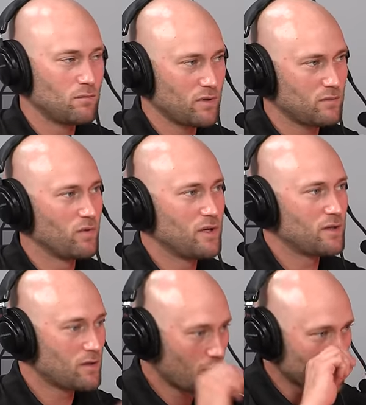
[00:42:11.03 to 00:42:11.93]
And we, we
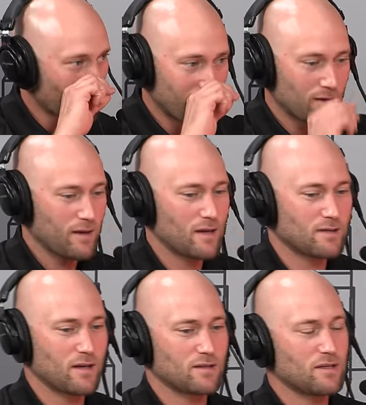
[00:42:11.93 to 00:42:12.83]
did touch on
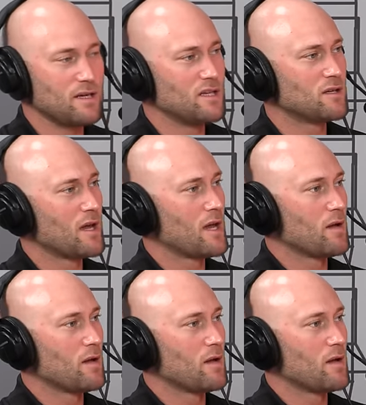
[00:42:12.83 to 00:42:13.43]
S S Ts,